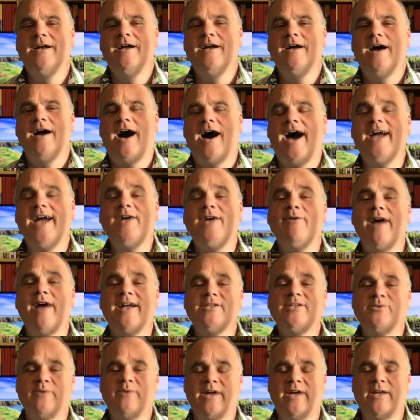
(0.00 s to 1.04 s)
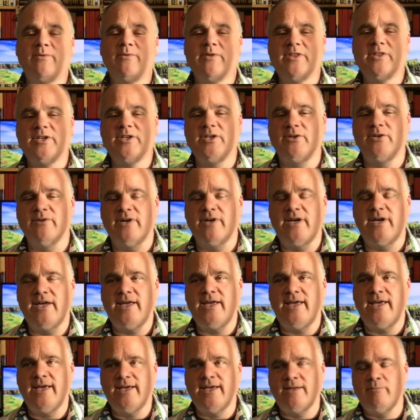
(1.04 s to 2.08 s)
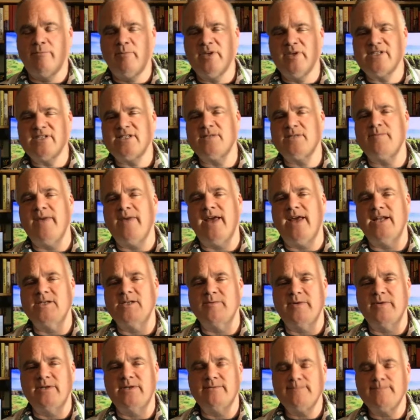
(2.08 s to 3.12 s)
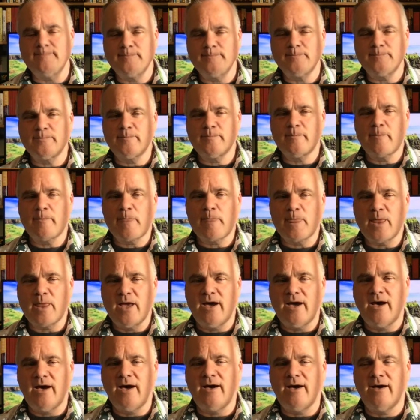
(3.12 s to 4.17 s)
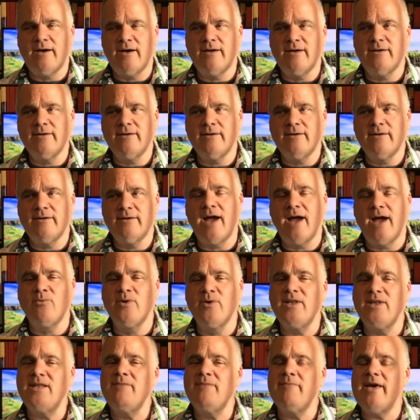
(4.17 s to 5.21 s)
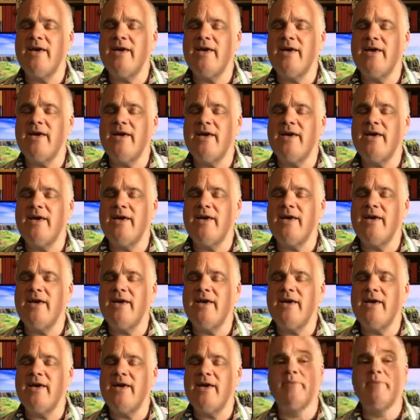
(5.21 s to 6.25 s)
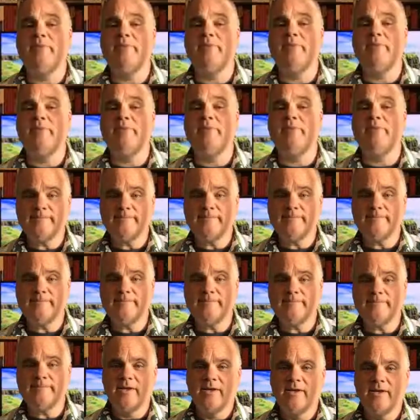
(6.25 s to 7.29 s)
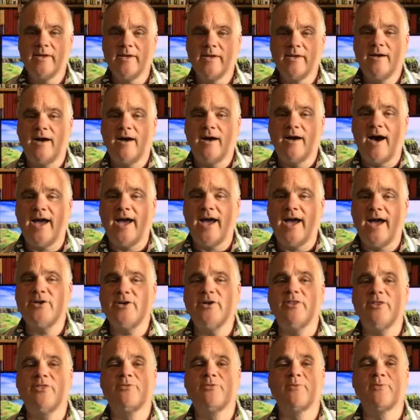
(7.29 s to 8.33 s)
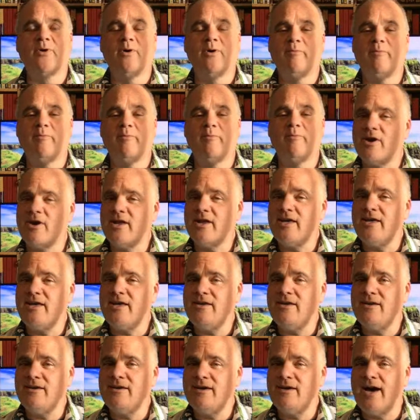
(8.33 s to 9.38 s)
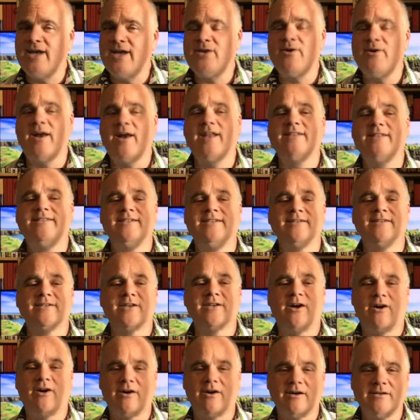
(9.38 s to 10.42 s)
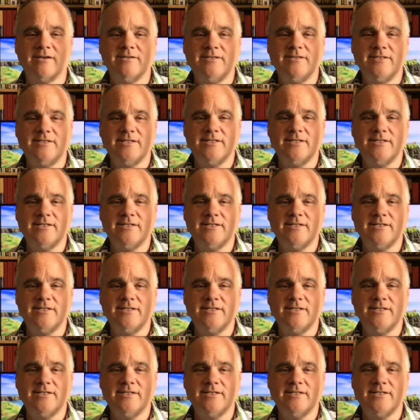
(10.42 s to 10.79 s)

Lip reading: I graduated with a degree in business management. I really majored in college in beer. I could throw a party. I knew how to deal cards.